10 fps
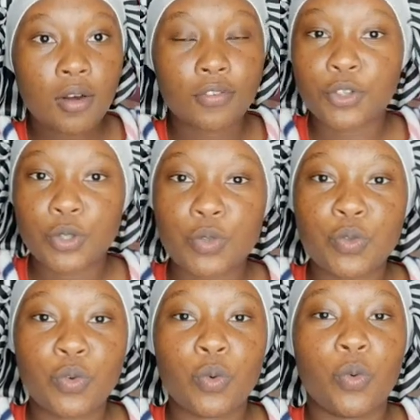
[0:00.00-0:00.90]
for
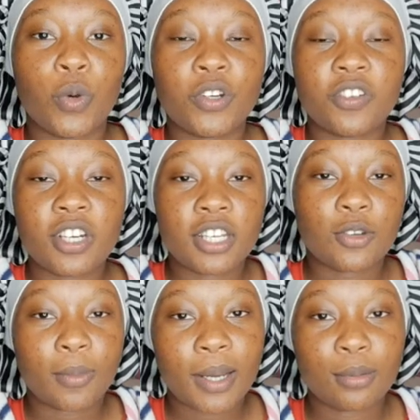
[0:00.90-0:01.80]
you when reading
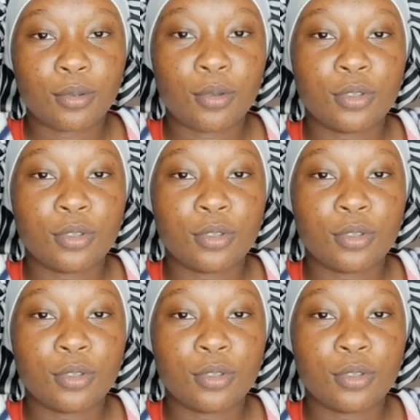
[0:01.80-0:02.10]
your Bible